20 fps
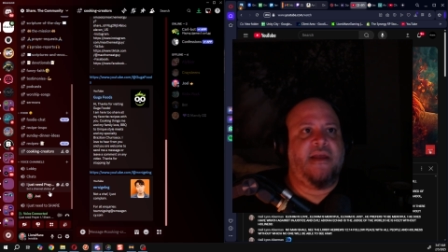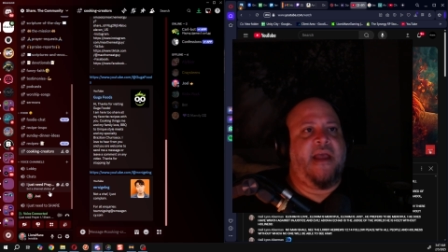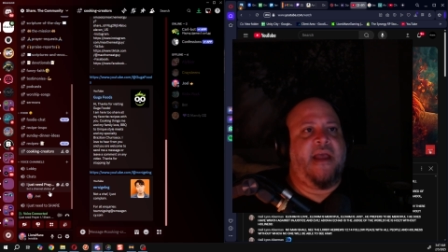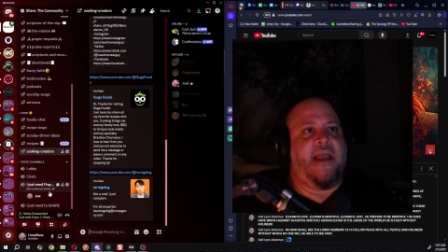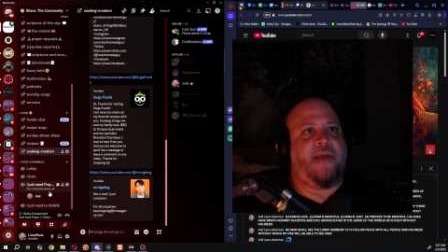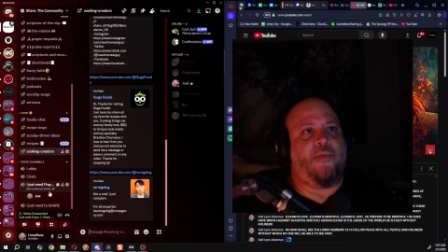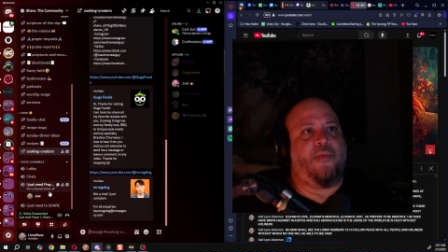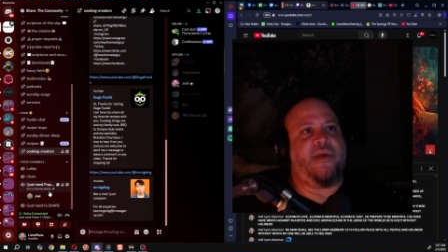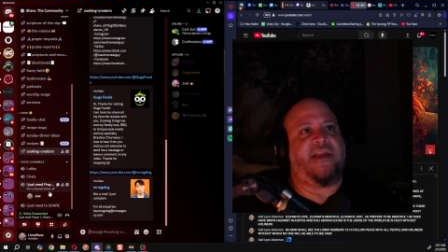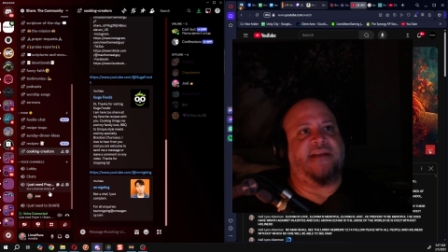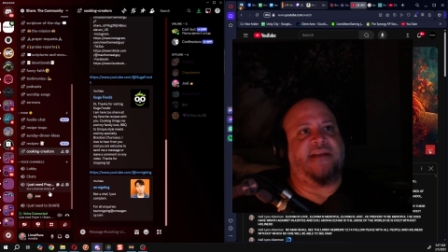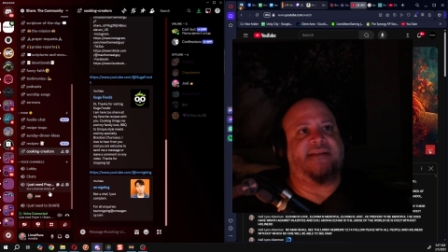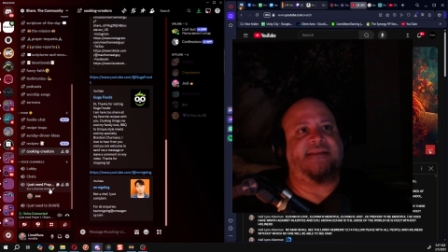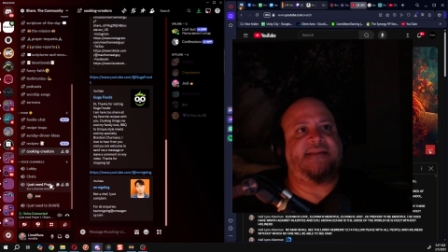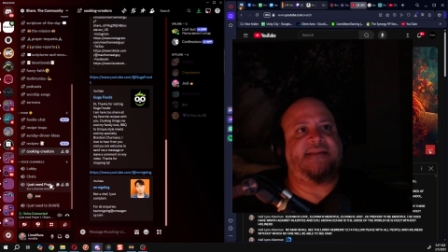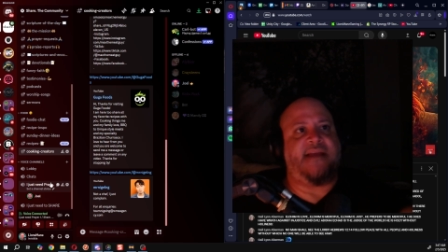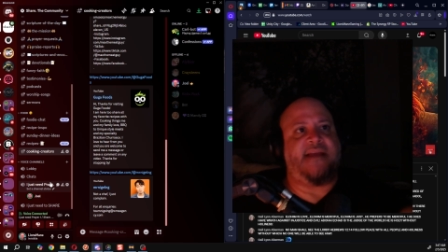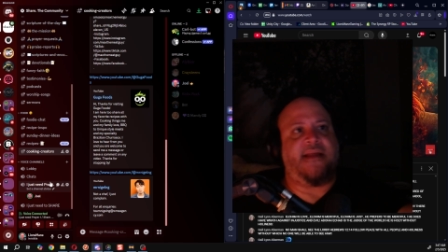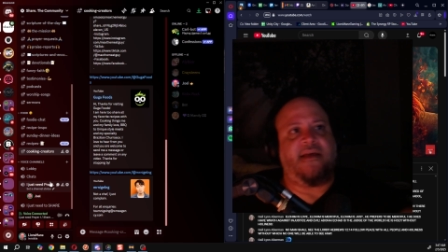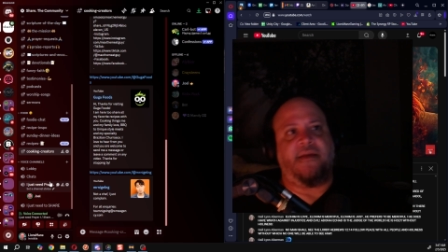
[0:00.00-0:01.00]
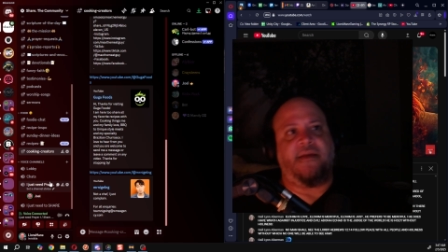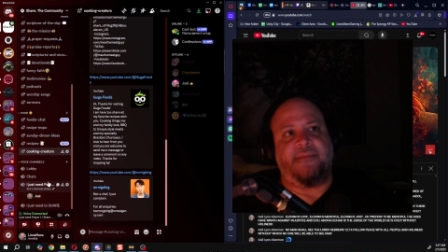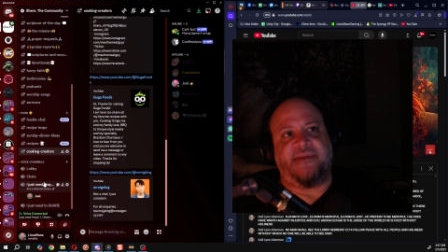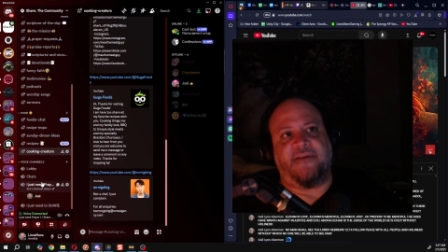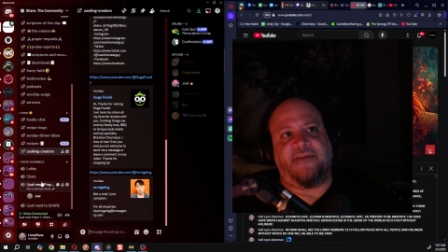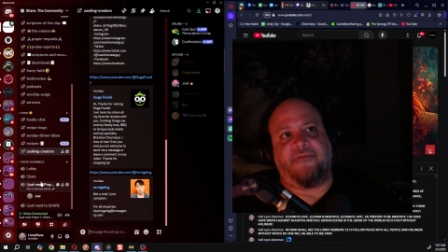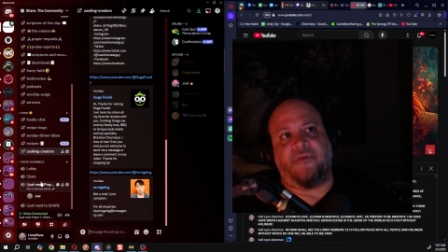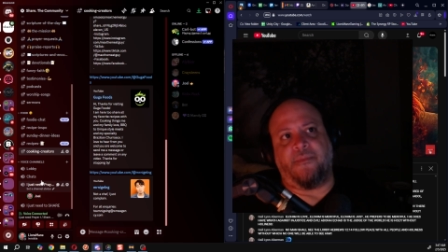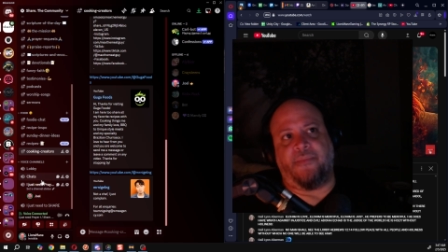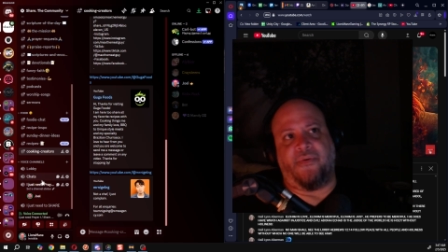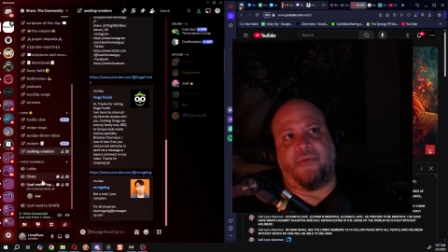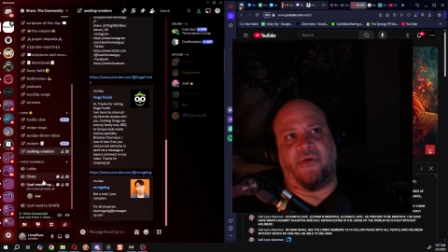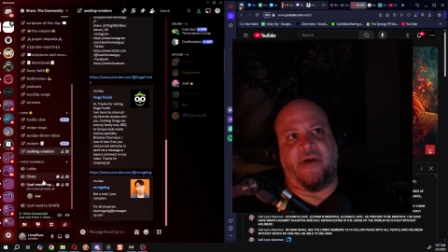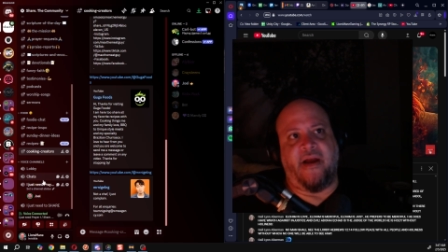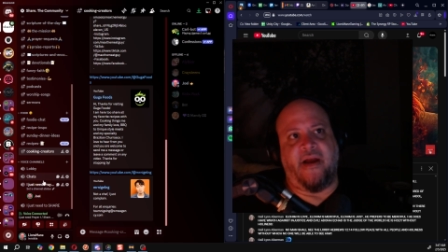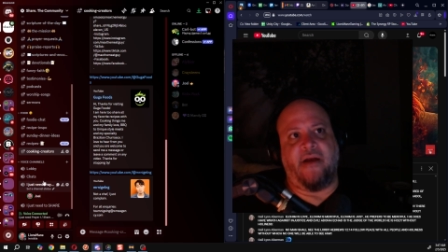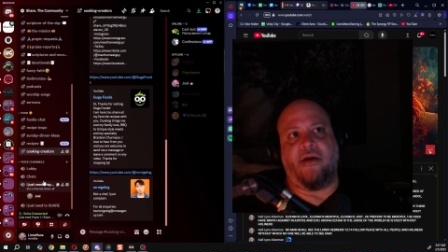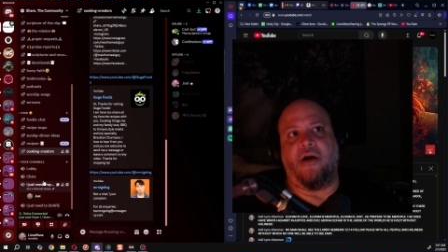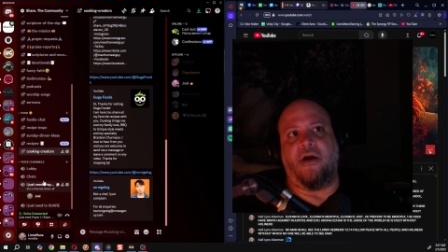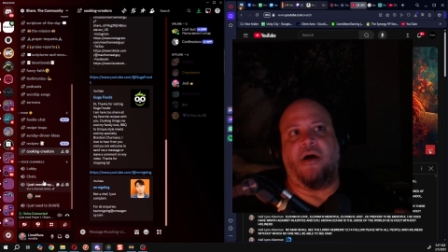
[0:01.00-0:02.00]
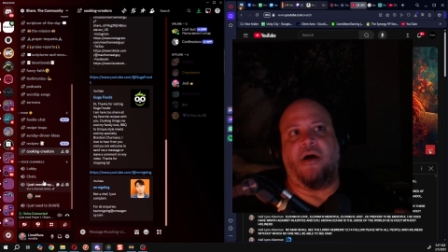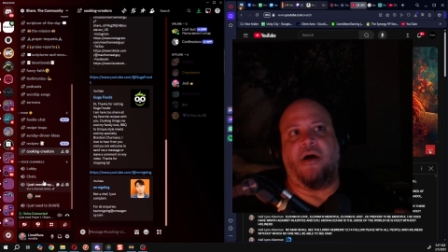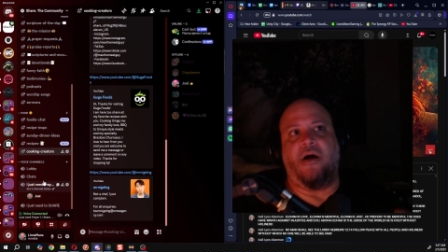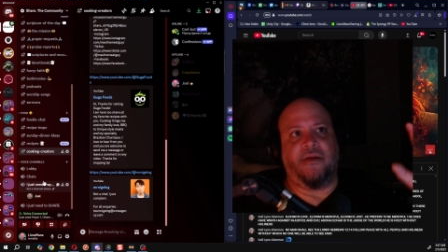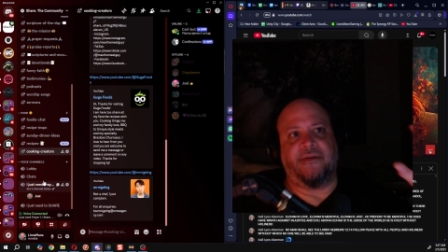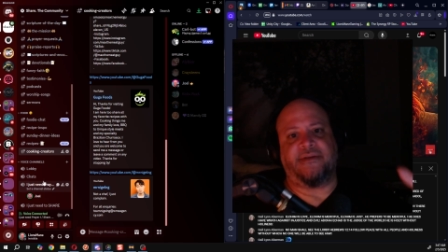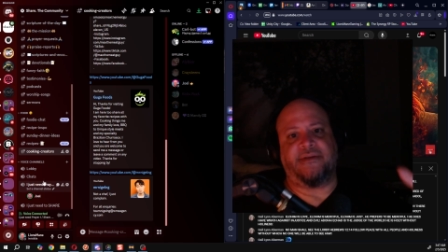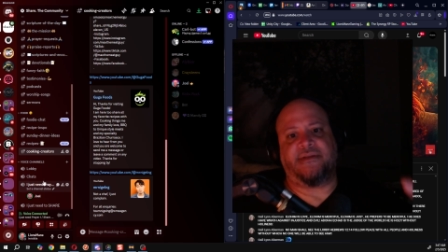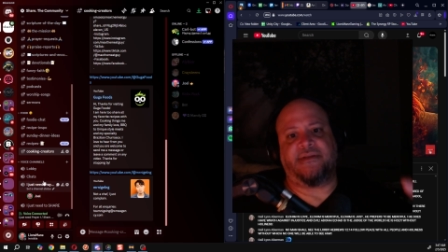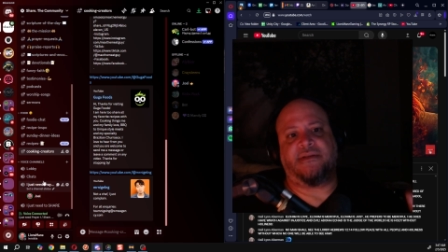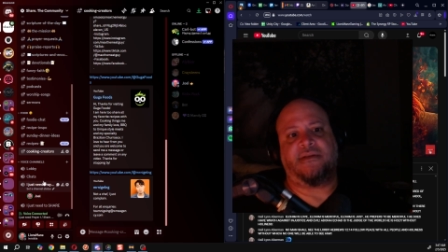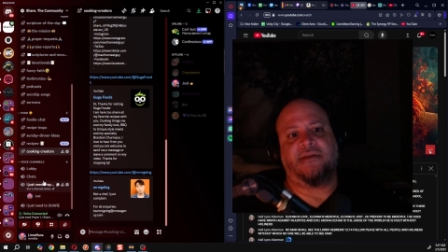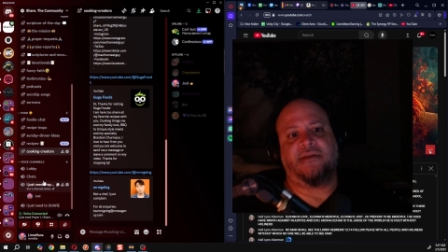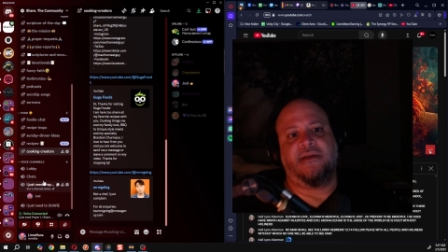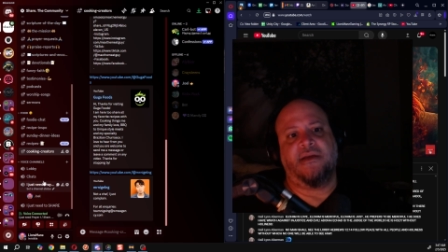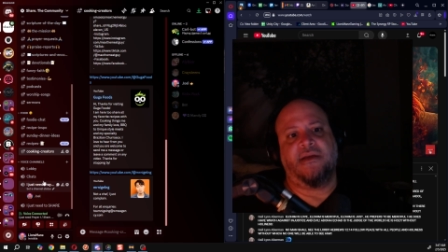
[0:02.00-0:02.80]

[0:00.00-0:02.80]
And we can set up different prayer halls